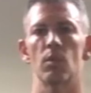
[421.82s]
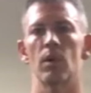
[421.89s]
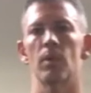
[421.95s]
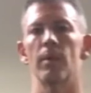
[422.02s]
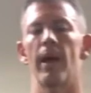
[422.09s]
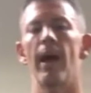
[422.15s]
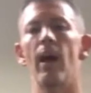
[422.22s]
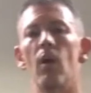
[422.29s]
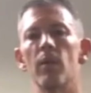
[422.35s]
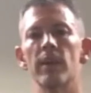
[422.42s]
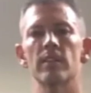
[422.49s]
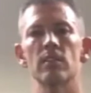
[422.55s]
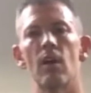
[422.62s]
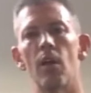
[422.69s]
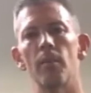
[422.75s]
and wondering what Hell
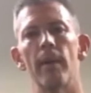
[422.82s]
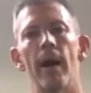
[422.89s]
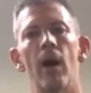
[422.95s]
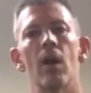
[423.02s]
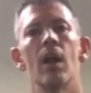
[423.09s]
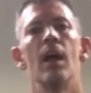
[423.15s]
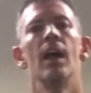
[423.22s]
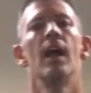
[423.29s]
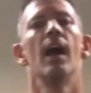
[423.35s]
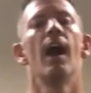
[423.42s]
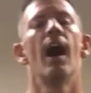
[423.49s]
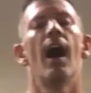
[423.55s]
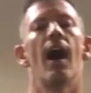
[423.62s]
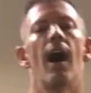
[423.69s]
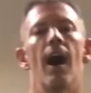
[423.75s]
Week's all about,
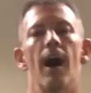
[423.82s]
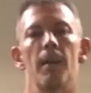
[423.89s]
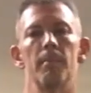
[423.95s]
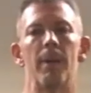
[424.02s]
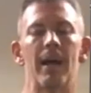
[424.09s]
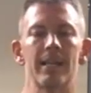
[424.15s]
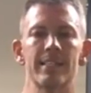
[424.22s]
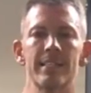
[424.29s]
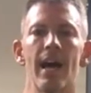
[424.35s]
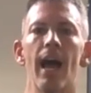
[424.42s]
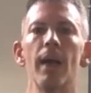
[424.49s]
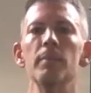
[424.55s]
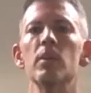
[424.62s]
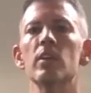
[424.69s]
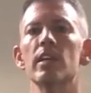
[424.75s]
um, by the
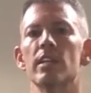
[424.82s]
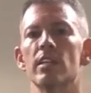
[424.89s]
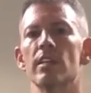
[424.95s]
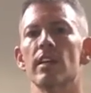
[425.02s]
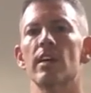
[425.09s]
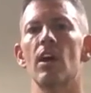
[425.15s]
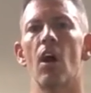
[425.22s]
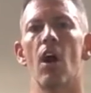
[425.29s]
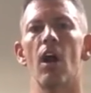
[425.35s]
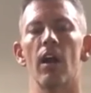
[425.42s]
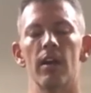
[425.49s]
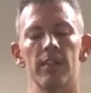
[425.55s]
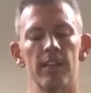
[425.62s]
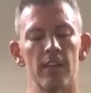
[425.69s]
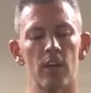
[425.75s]
time you get to the, car,
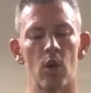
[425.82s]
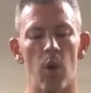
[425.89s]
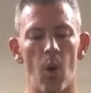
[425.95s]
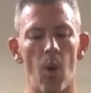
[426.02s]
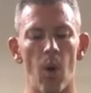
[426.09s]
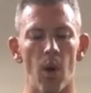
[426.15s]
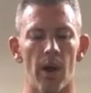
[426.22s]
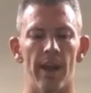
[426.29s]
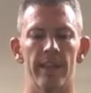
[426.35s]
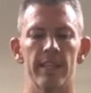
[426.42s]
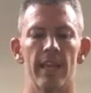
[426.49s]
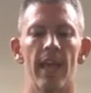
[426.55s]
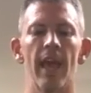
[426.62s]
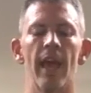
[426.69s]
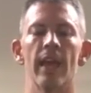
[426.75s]
the core at
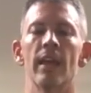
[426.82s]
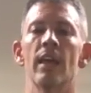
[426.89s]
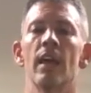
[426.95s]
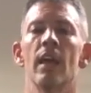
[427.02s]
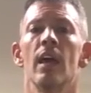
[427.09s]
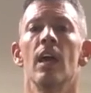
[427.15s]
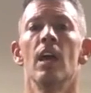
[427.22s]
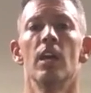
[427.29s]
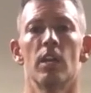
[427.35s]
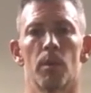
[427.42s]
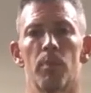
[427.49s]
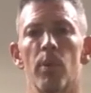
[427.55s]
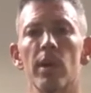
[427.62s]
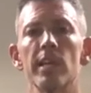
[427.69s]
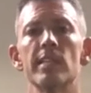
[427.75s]
the end, you're
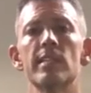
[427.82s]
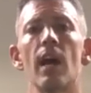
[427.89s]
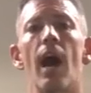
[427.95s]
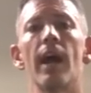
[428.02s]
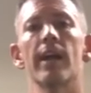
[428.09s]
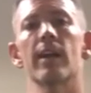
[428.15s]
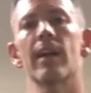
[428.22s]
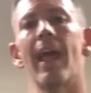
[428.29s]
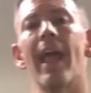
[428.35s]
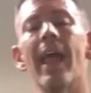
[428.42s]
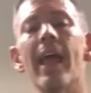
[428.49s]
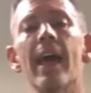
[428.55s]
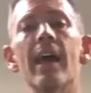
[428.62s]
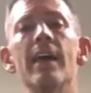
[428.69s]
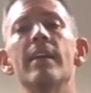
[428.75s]
pretty tired,
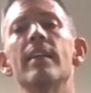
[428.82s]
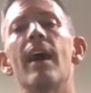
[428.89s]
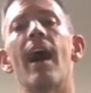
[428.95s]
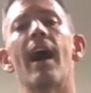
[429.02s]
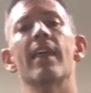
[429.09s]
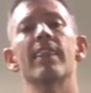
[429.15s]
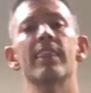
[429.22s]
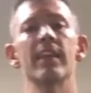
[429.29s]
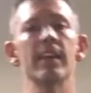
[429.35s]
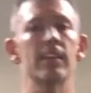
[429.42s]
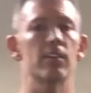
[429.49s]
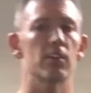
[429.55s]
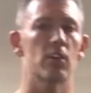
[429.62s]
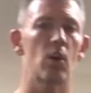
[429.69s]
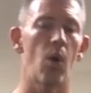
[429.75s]
and I think
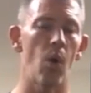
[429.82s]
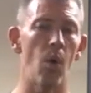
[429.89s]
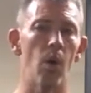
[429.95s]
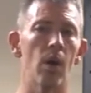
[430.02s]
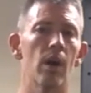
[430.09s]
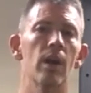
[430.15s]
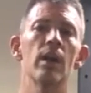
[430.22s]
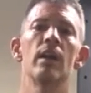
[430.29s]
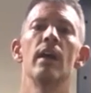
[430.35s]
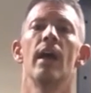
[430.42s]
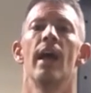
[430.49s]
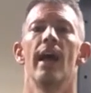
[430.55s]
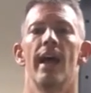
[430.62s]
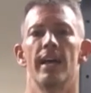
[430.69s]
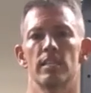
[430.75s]
your core
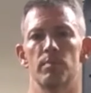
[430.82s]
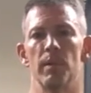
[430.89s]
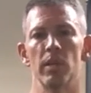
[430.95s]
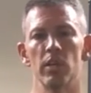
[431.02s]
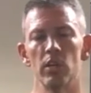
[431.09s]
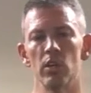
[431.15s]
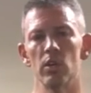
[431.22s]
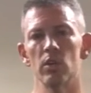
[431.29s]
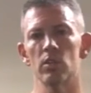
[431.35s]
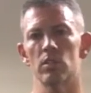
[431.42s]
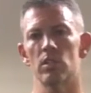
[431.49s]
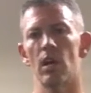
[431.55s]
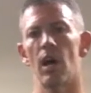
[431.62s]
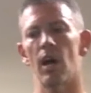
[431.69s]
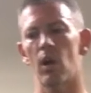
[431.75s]
has been
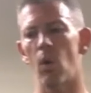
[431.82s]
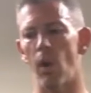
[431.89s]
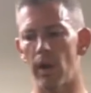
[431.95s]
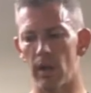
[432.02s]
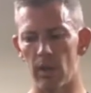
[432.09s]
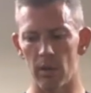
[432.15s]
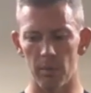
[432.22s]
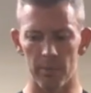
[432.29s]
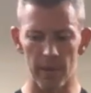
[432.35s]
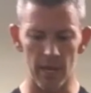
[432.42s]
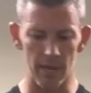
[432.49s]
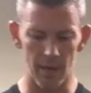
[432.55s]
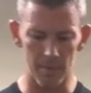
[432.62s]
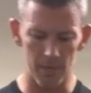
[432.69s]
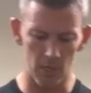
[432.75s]
used uh, quite a little bit.
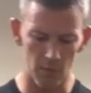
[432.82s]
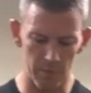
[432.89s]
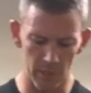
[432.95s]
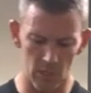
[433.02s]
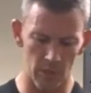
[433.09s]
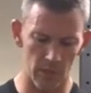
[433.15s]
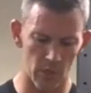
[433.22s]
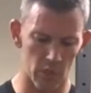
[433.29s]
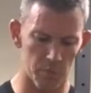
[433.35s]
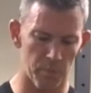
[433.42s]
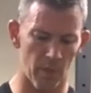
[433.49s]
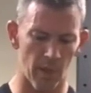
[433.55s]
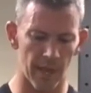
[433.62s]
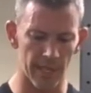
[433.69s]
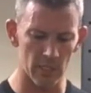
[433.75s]
I mean, you've been doing those
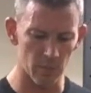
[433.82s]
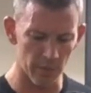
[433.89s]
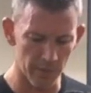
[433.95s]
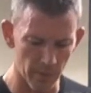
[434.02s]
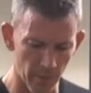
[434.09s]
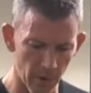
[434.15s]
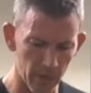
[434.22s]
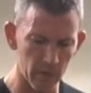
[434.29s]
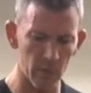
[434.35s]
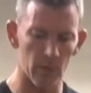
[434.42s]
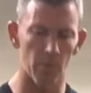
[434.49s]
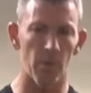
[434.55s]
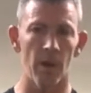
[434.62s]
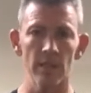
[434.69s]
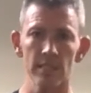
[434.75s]
planks where you're run, doing
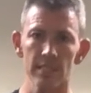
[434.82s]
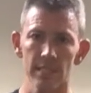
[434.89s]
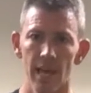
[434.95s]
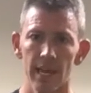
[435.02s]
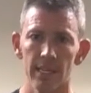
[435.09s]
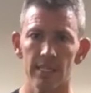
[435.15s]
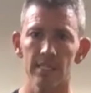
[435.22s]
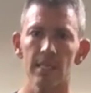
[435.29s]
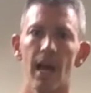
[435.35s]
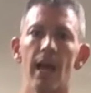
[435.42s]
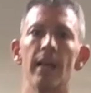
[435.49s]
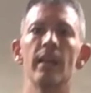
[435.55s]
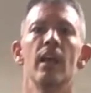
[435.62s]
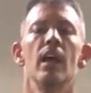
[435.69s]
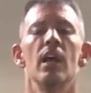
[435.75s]
the run side to
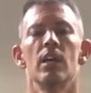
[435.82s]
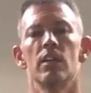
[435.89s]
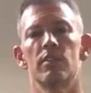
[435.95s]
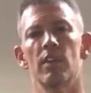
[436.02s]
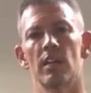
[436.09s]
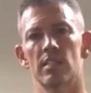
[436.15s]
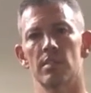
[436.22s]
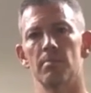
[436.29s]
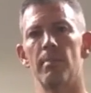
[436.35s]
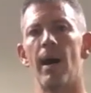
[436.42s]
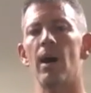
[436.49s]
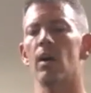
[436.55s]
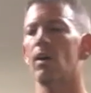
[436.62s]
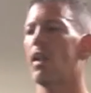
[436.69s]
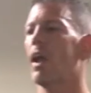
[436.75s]
side. You've done some
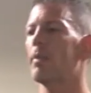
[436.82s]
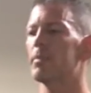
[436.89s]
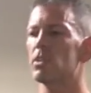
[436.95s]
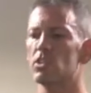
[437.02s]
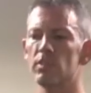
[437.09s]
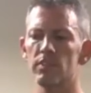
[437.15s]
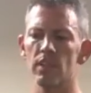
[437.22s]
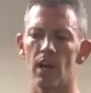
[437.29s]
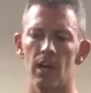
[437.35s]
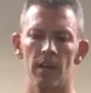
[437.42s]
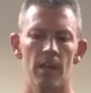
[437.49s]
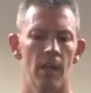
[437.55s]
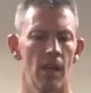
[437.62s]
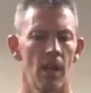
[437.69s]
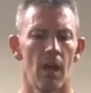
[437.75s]
mountain climbers. You've done
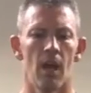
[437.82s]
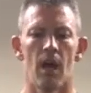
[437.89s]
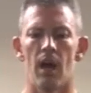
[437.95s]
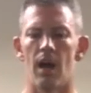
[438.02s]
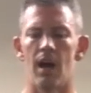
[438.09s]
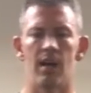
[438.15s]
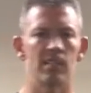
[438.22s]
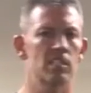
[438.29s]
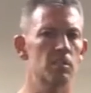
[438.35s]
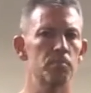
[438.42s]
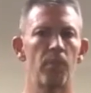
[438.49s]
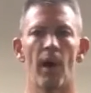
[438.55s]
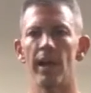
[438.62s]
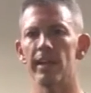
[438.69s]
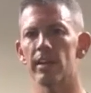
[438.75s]
uh,
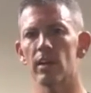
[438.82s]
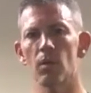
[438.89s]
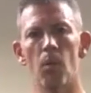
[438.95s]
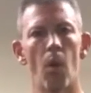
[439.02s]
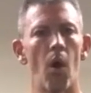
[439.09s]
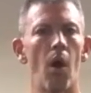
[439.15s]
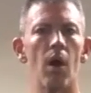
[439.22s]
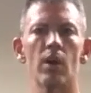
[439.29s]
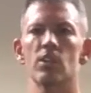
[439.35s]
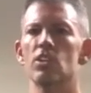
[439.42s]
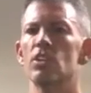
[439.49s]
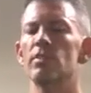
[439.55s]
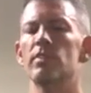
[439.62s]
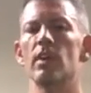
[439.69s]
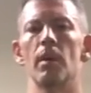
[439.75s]
spider
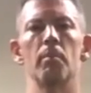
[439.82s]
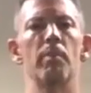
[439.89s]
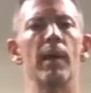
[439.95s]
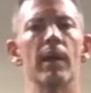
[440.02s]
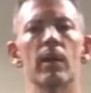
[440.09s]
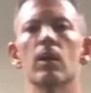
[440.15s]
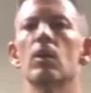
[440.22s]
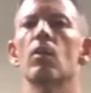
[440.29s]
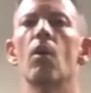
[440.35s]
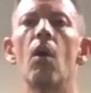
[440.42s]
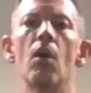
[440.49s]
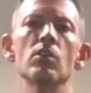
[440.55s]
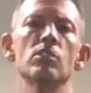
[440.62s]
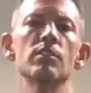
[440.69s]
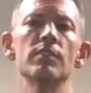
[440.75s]
walks. You've done bear
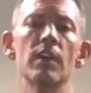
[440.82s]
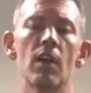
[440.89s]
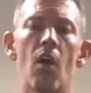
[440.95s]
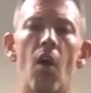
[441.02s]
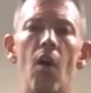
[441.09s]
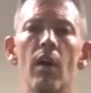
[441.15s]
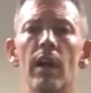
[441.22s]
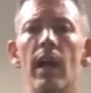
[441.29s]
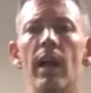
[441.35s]
crawls. You've done all